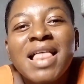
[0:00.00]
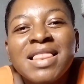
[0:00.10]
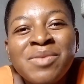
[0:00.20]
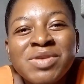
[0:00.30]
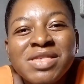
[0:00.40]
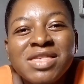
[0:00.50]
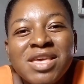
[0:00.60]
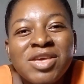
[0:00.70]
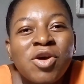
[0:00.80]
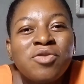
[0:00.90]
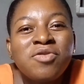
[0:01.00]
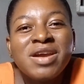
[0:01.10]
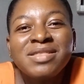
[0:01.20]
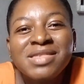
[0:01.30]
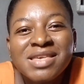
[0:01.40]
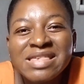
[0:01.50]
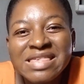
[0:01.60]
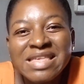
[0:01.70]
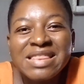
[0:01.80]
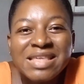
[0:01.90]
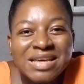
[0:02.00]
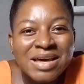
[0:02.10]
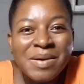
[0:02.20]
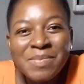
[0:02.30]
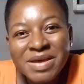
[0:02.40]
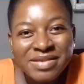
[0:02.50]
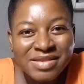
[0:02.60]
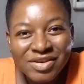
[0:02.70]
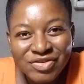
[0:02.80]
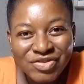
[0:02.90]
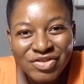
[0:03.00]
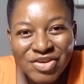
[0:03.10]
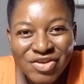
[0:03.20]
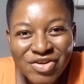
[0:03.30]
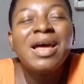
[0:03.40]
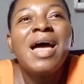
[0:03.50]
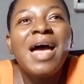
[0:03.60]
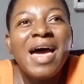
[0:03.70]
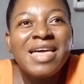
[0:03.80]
let me see your ratings in the comment section.